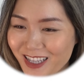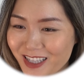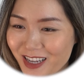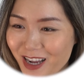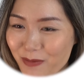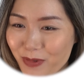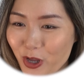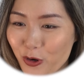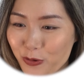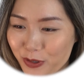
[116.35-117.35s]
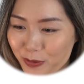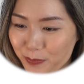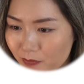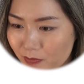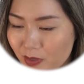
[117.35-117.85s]
Let's upload.
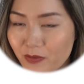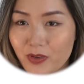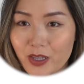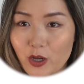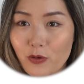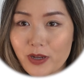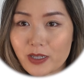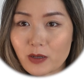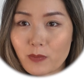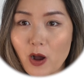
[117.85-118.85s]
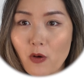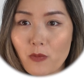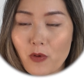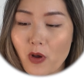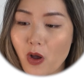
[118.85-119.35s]
The video is
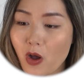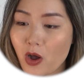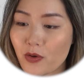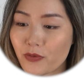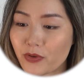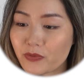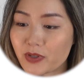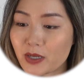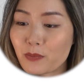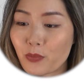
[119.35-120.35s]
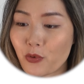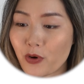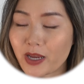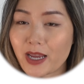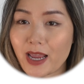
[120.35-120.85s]
about
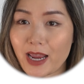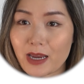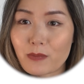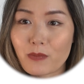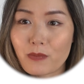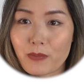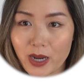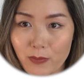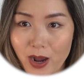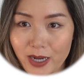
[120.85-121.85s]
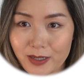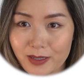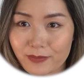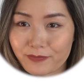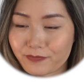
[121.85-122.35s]
15.8 megabyte.